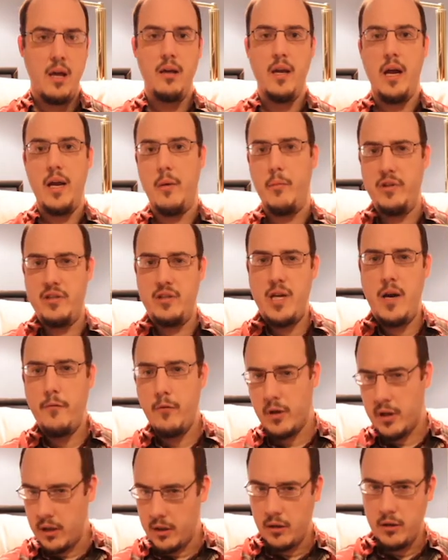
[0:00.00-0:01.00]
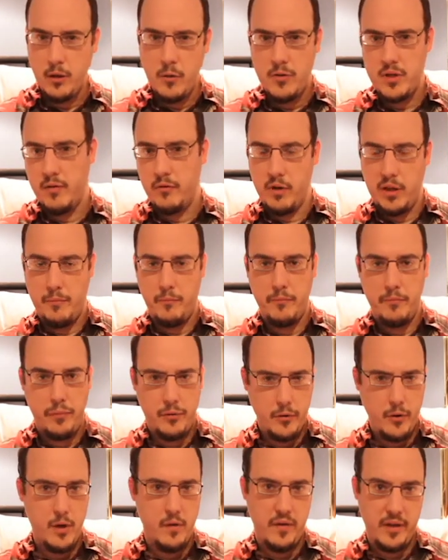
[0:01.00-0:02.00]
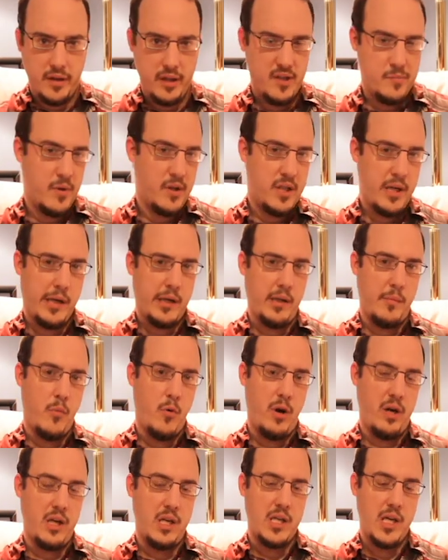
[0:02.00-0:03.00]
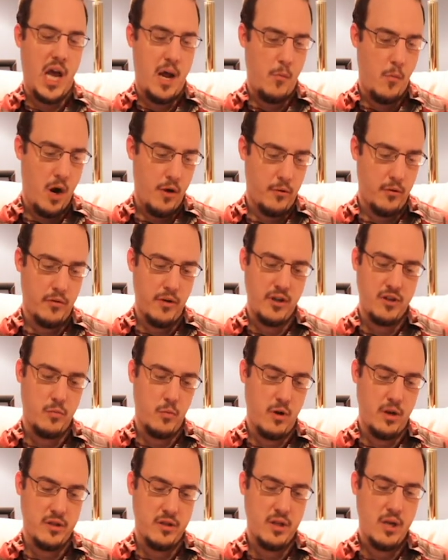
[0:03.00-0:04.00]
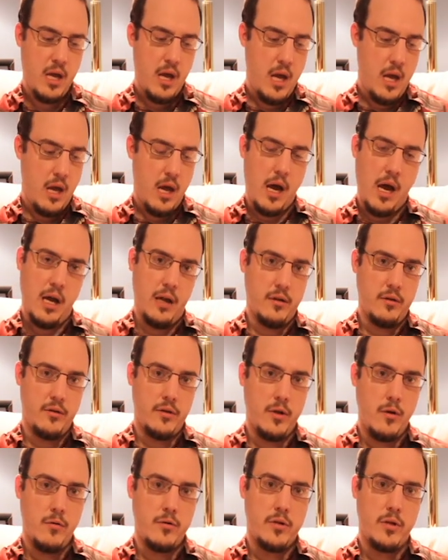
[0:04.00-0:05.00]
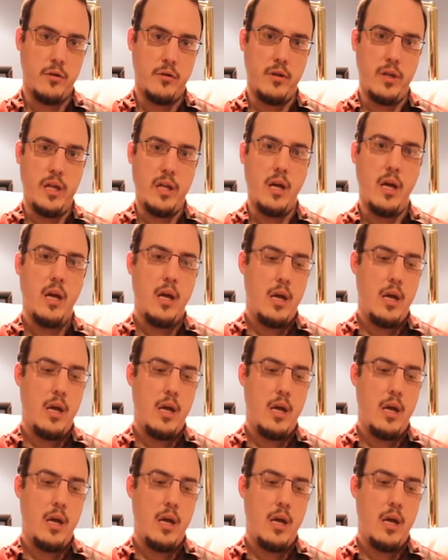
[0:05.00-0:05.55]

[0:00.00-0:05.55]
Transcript: Now, it was never conclusively proved at this particular point in time whether this was due to the